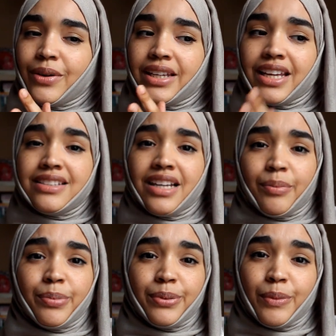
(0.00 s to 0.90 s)
Get
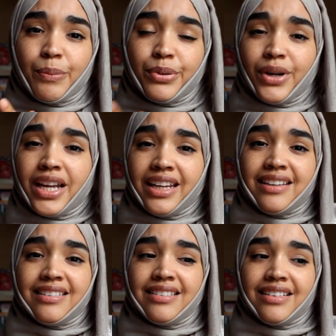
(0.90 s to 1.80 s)
up, pray.
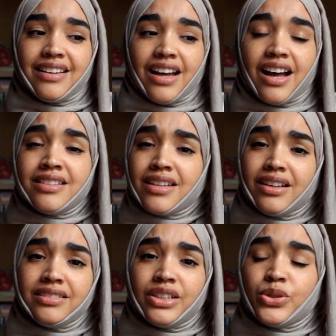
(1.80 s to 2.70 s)
Ask
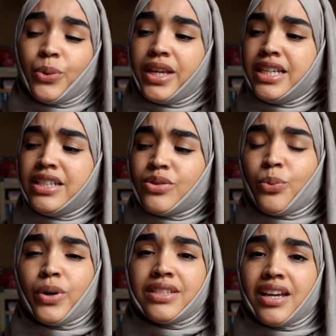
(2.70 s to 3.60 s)
Allah to ease
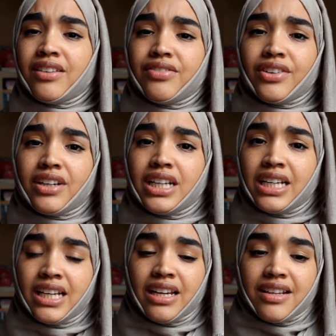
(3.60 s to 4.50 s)
whatever
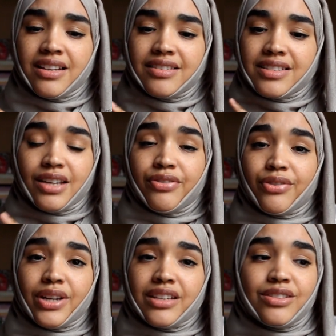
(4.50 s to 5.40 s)

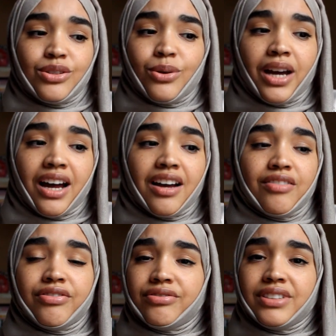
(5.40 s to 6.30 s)
sufferings you
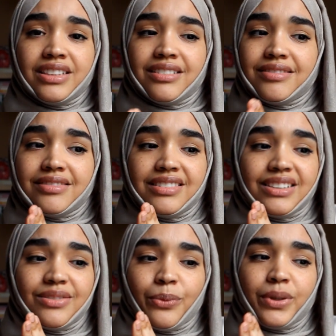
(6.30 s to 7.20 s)
have,
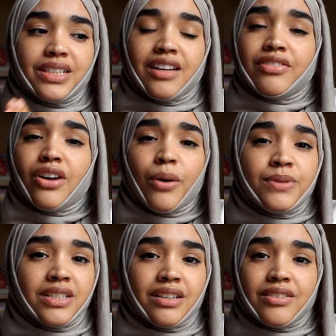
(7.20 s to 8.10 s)
whatever
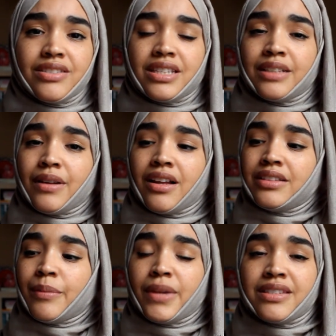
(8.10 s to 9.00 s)
obstacles, that
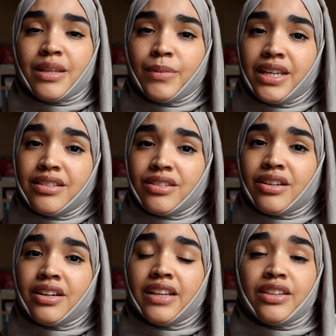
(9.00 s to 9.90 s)
Allah makes them
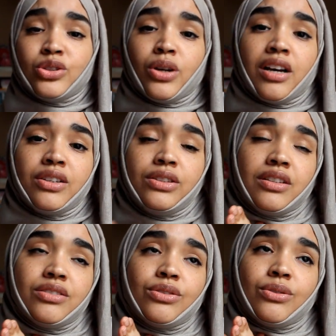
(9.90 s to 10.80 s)
easier,
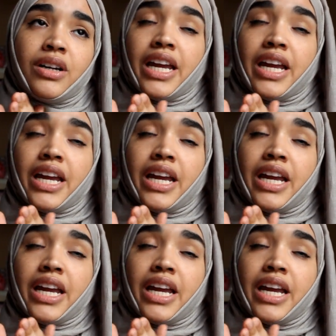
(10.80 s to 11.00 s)
that you are